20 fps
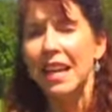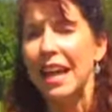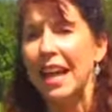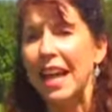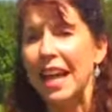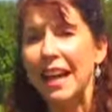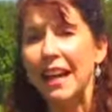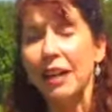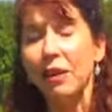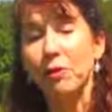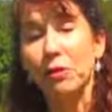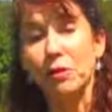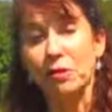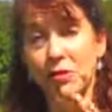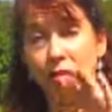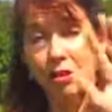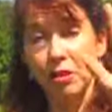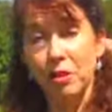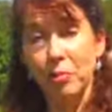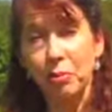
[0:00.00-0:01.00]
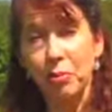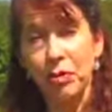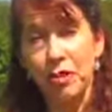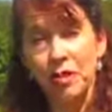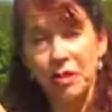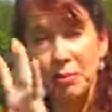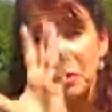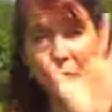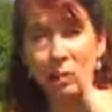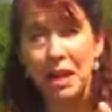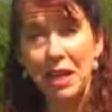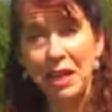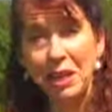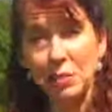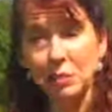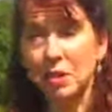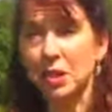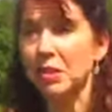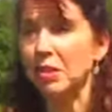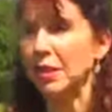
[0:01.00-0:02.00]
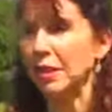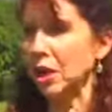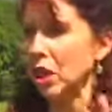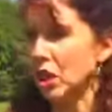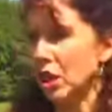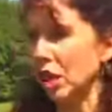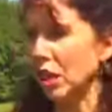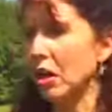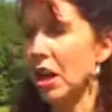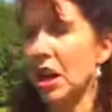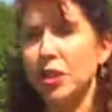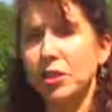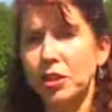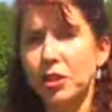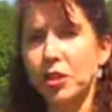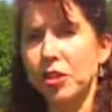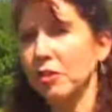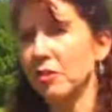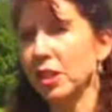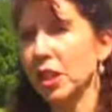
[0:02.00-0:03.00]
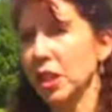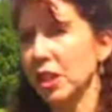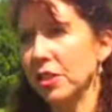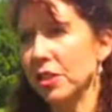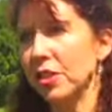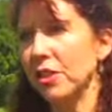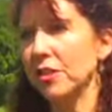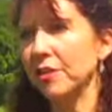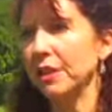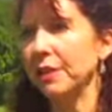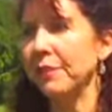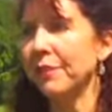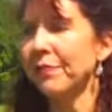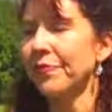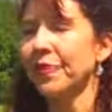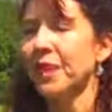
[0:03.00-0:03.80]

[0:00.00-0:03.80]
And I was going to put some on my husband. He's like, no, no, no, I'll just do it. I'll just do it.